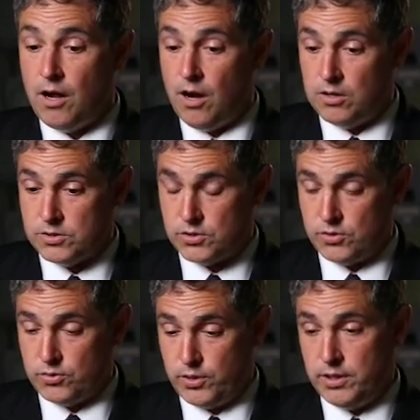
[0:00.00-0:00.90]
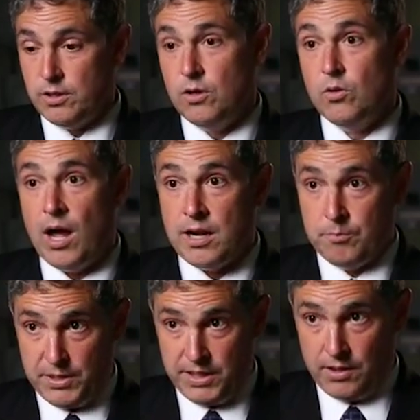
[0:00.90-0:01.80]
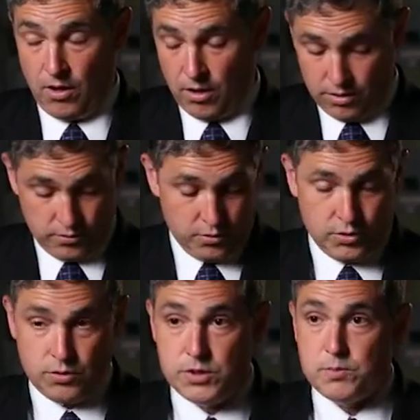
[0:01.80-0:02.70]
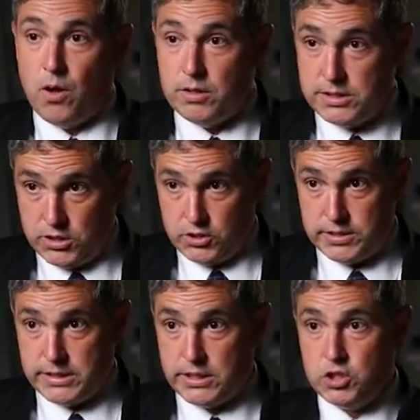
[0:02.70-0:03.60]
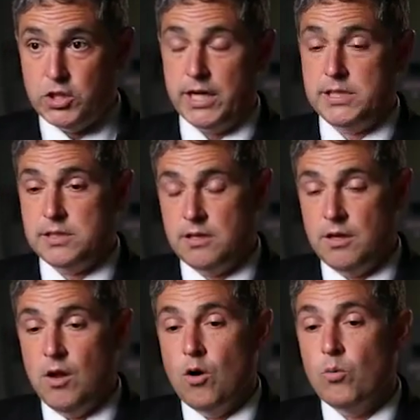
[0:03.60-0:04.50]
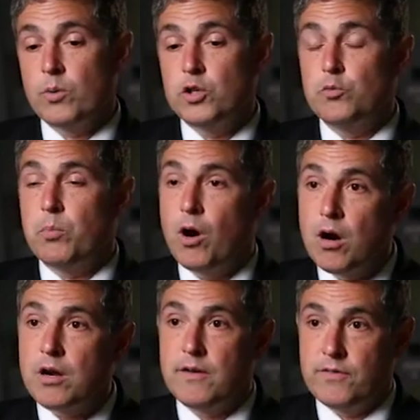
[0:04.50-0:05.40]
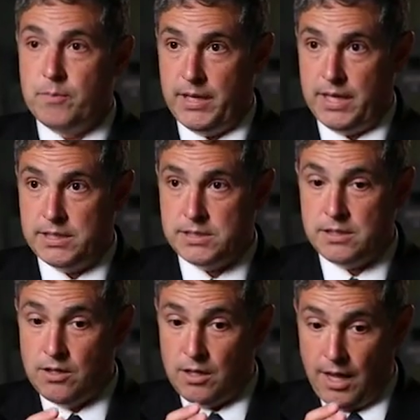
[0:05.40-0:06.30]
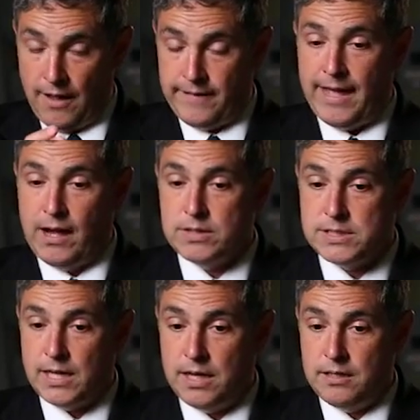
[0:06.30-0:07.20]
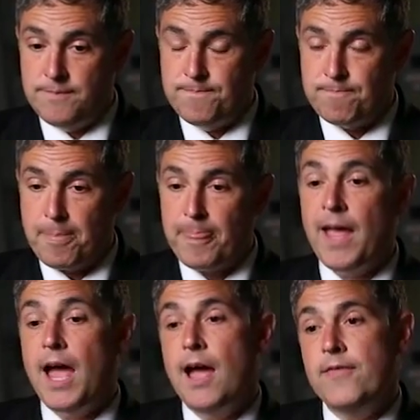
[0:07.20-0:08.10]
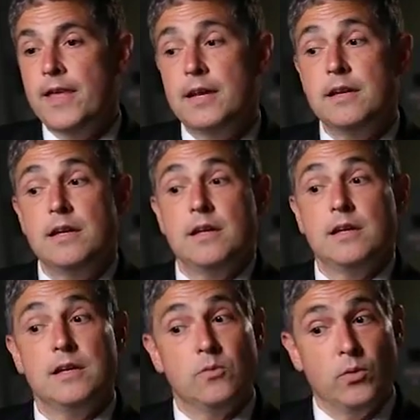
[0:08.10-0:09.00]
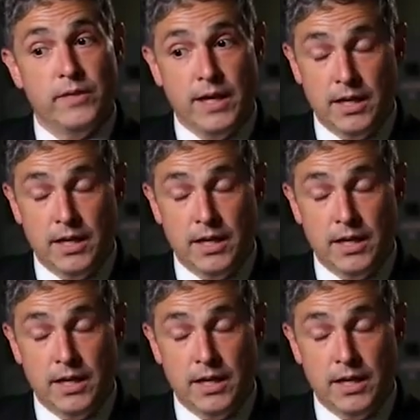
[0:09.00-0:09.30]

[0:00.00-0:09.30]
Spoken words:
heart surgery on a beating heart through two small incisions in the chest, where we do part of the maze on the outside, and then when